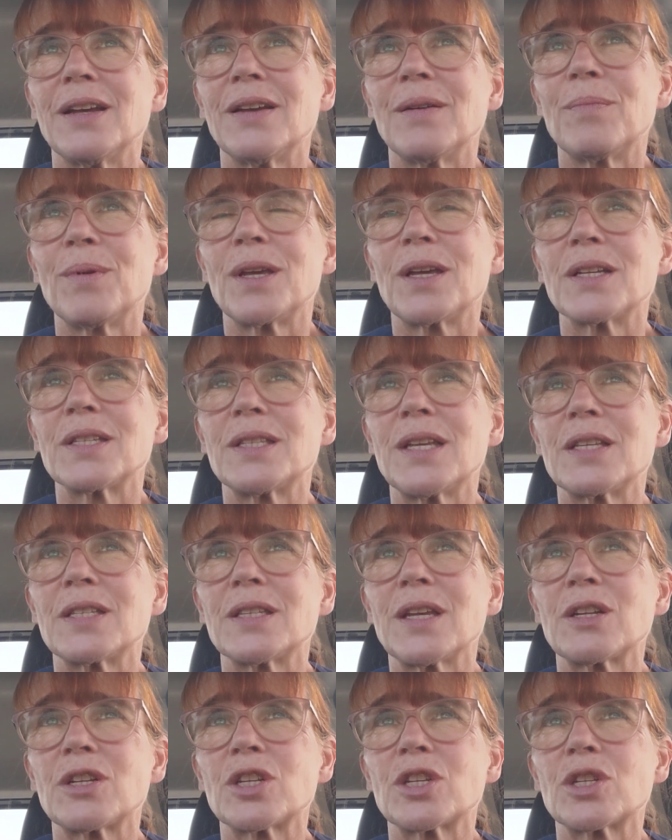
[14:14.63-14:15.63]
because there's
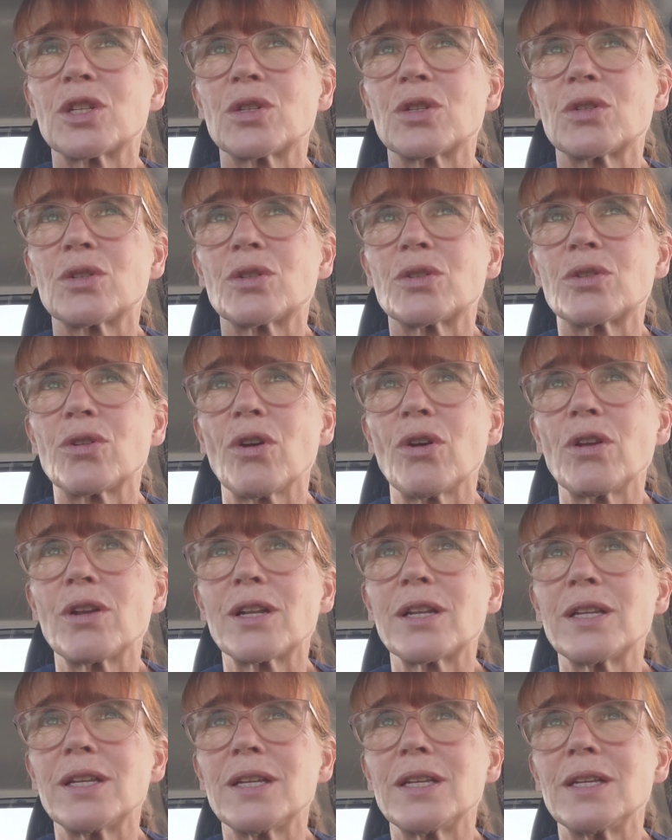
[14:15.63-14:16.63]
such
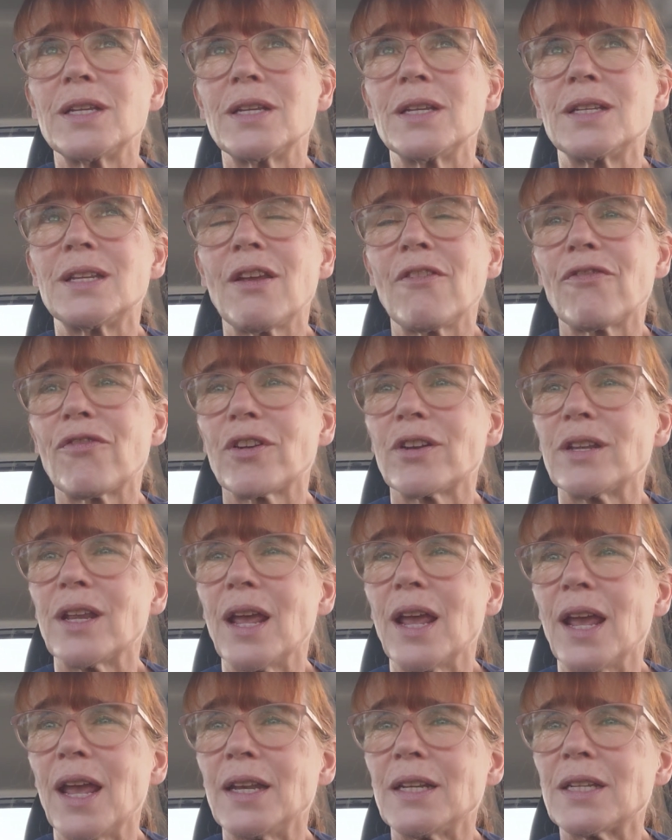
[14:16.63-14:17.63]
totally different
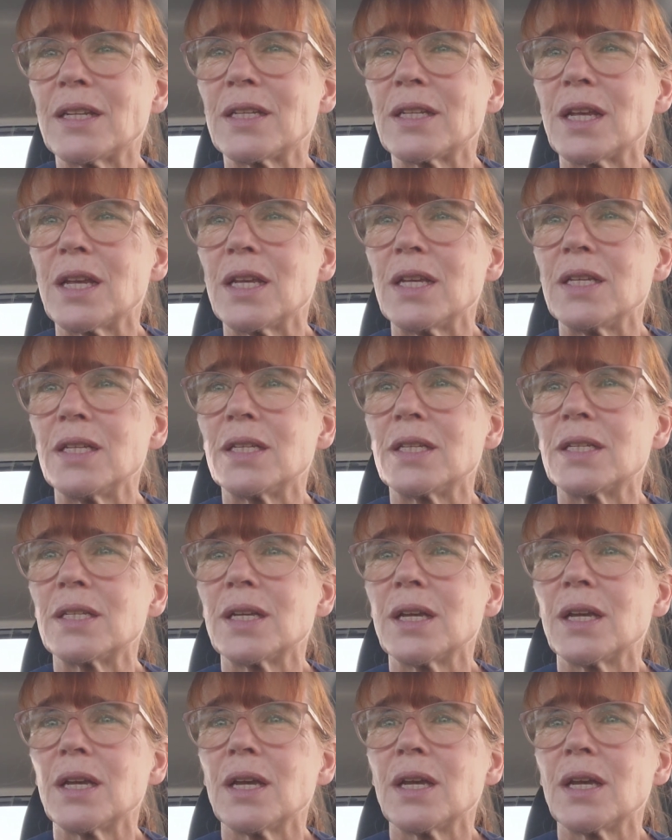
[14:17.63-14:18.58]
entities,